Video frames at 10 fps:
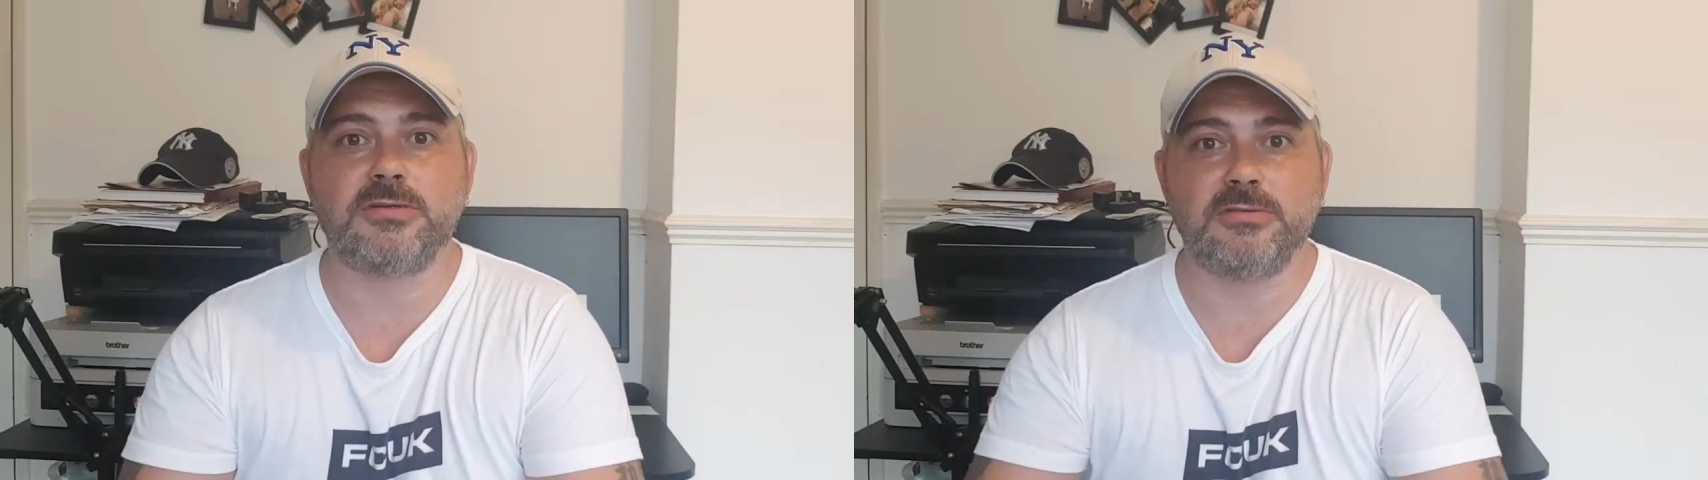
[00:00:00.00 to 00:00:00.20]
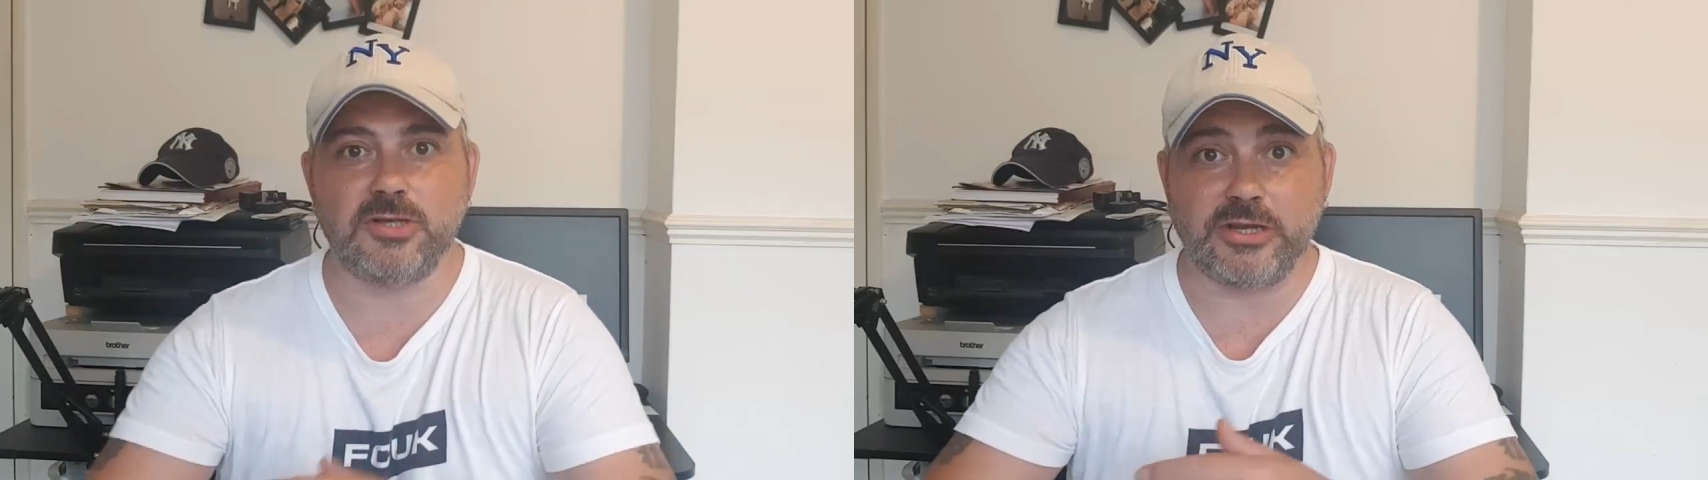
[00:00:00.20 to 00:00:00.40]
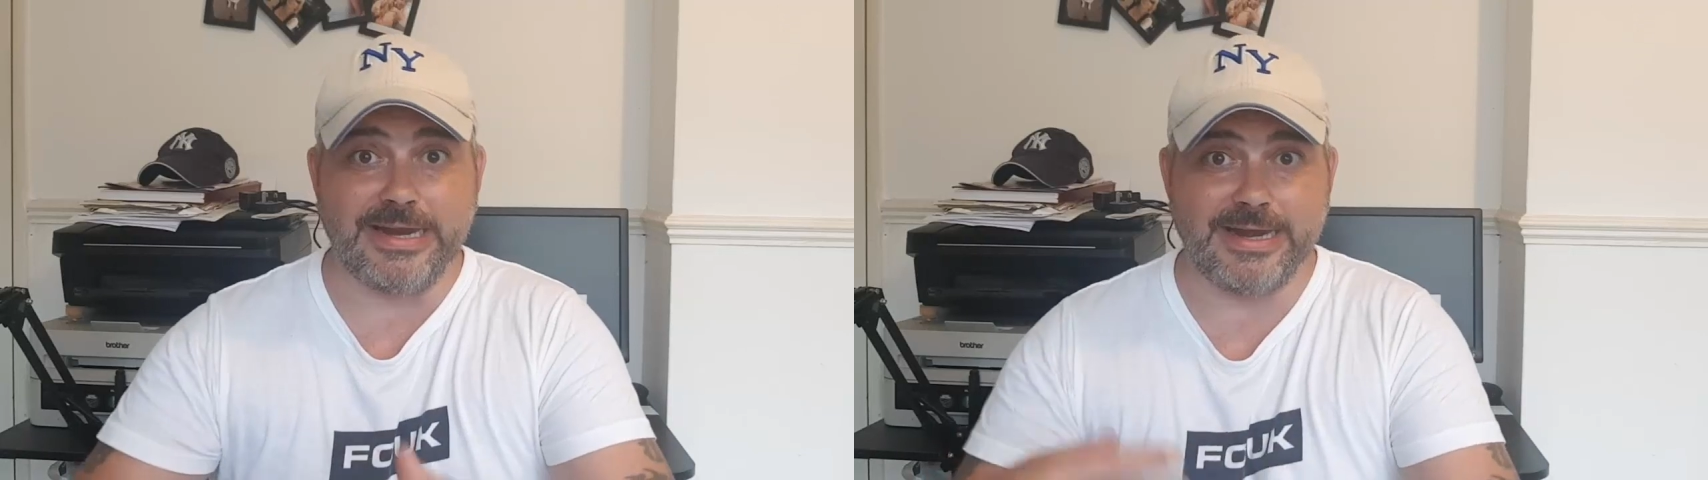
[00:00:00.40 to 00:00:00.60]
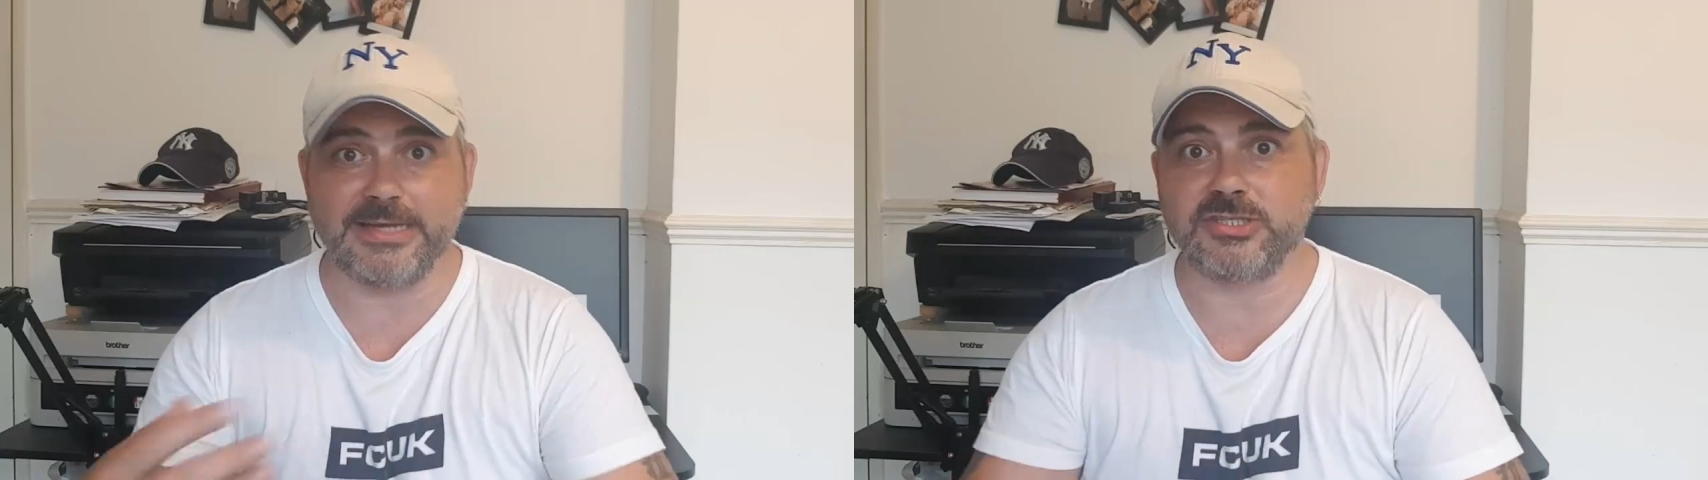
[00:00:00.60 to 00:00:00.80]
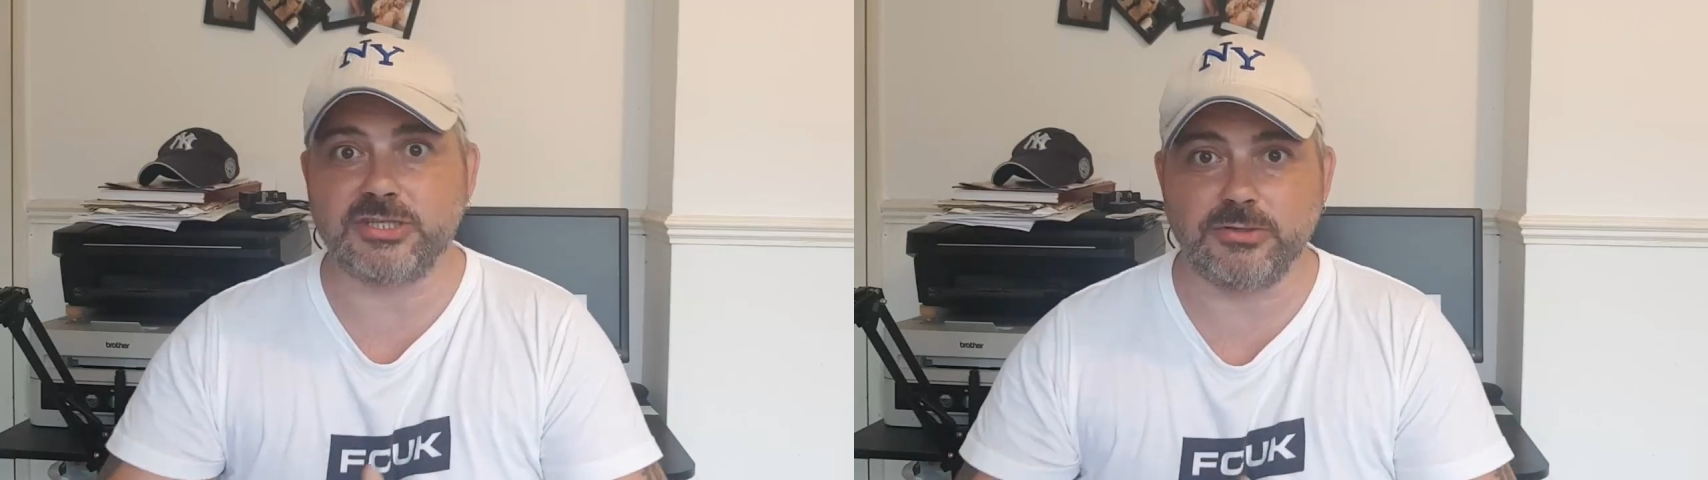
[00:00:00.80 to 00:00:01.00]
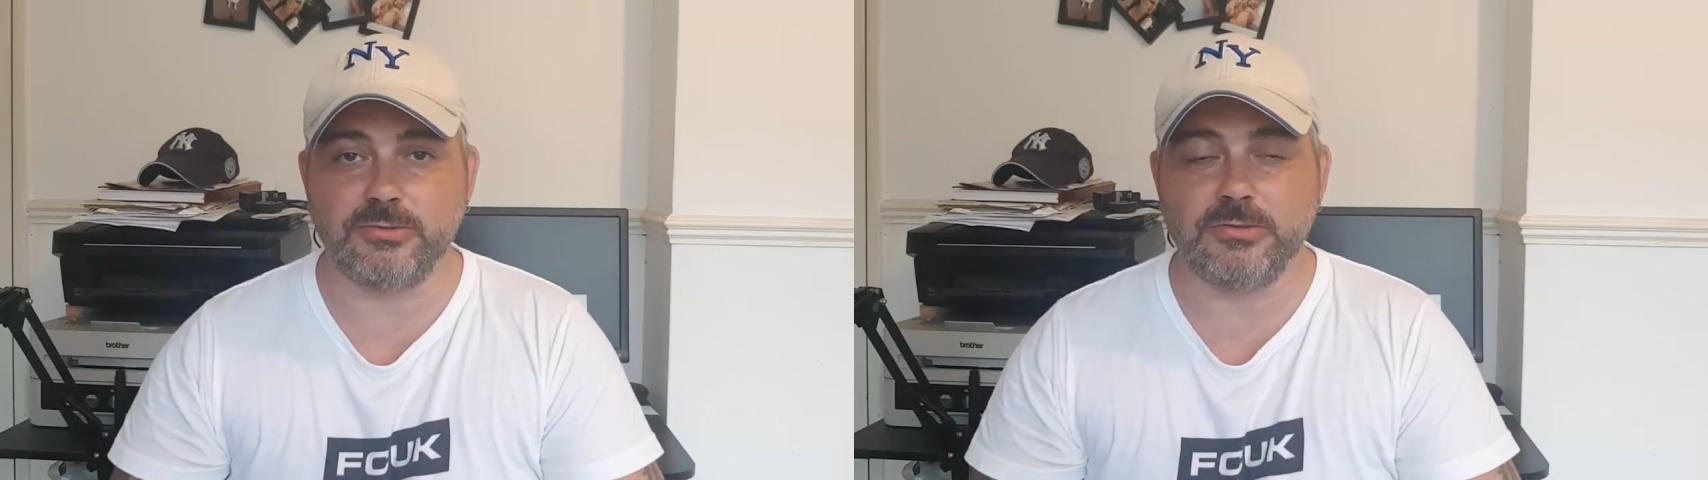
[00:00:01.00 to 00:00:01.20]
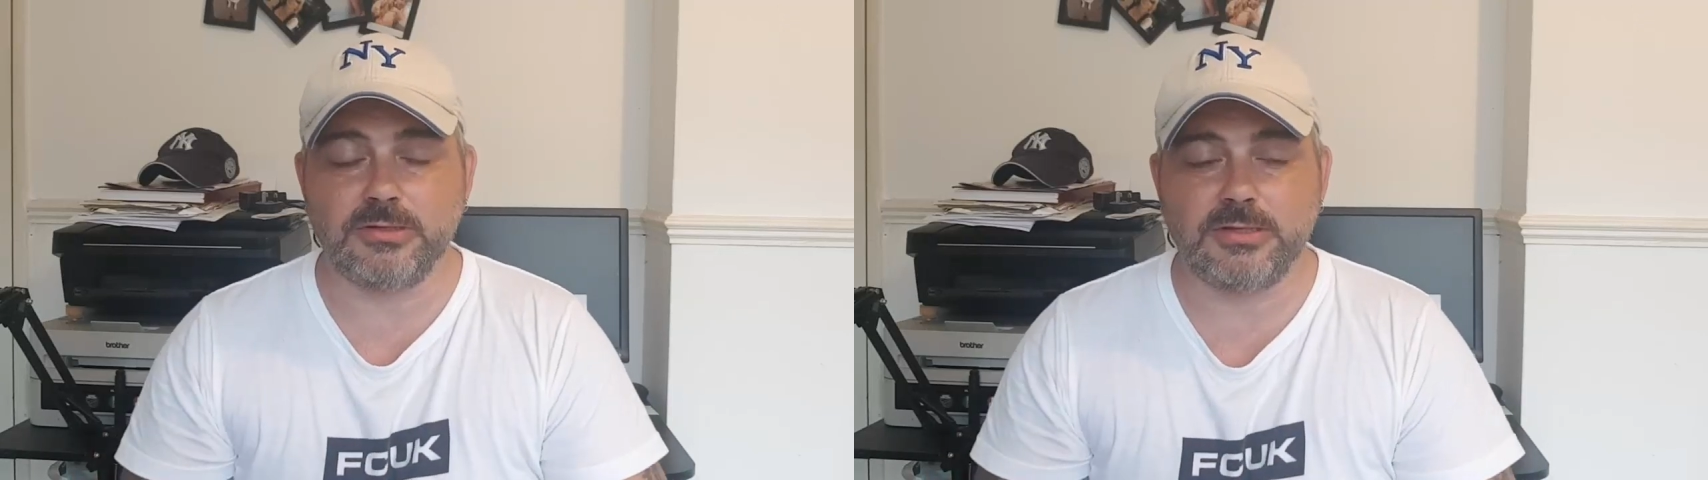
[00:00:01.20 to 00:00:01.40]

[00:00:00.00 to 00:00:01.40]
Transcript: looking into